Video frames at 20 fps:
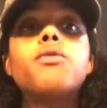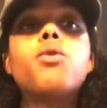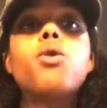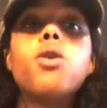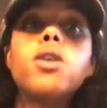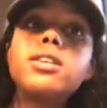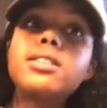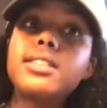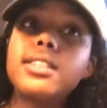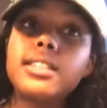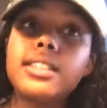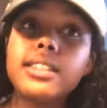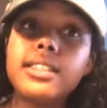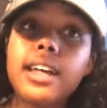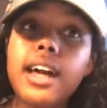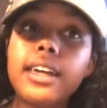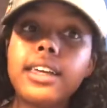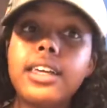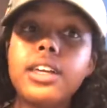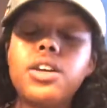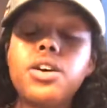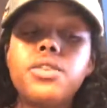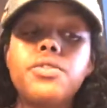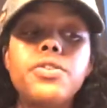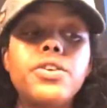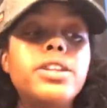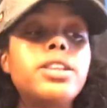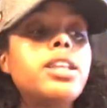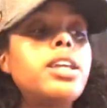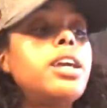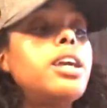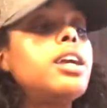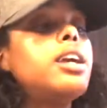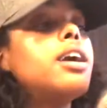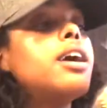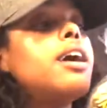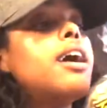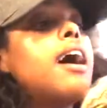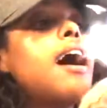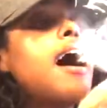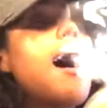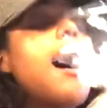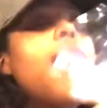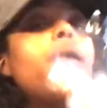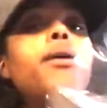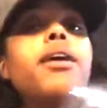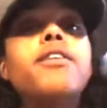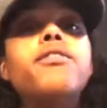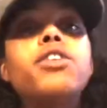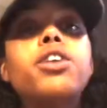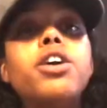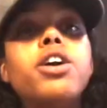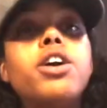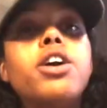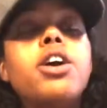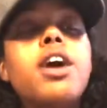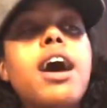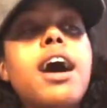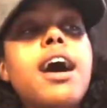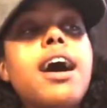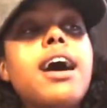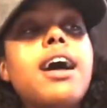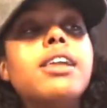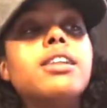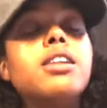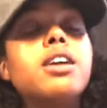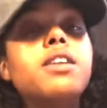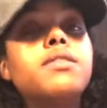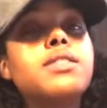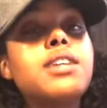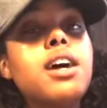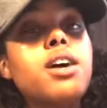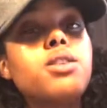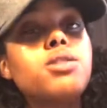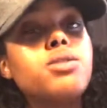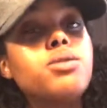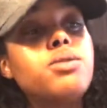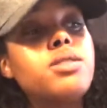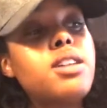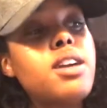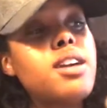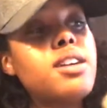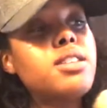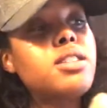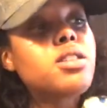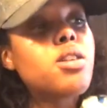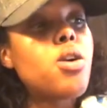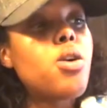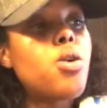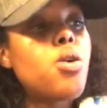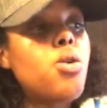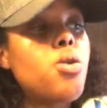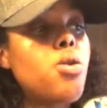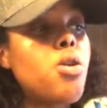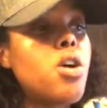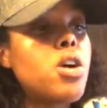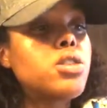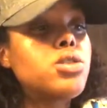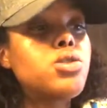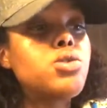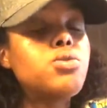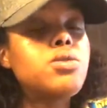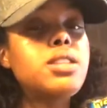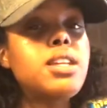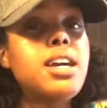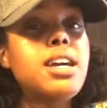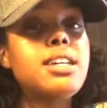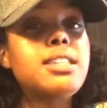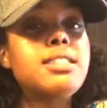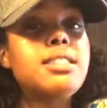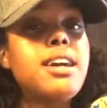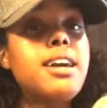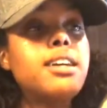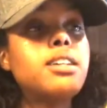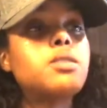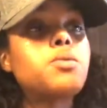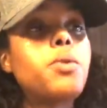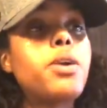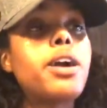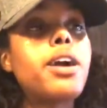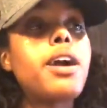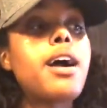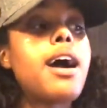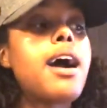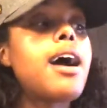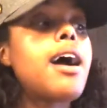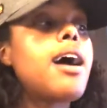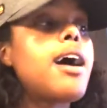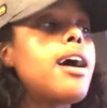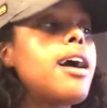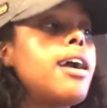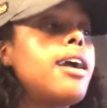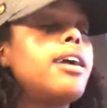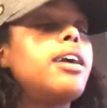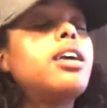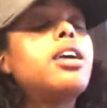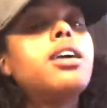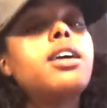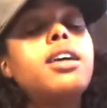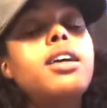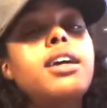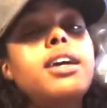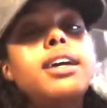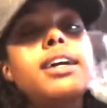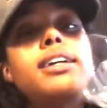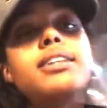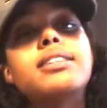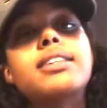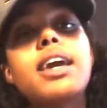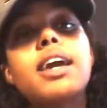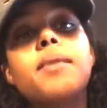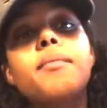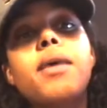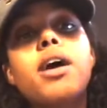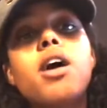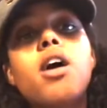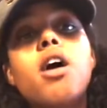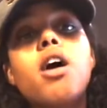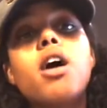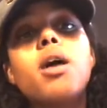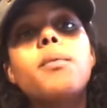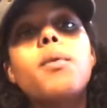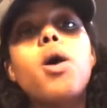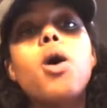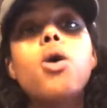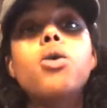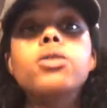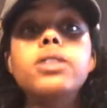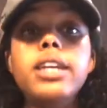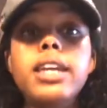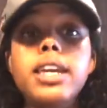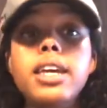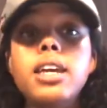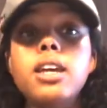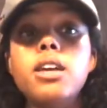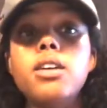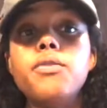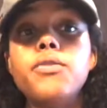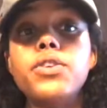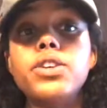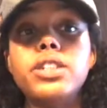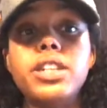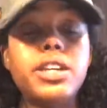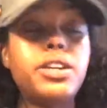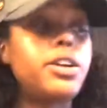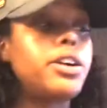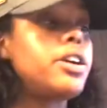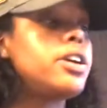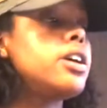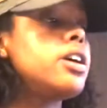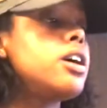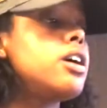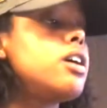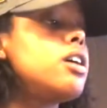of course this is not keto friendly. However, I love Taco Tuesdays, so on Tuesdays that is where I intake my carb only for dinner.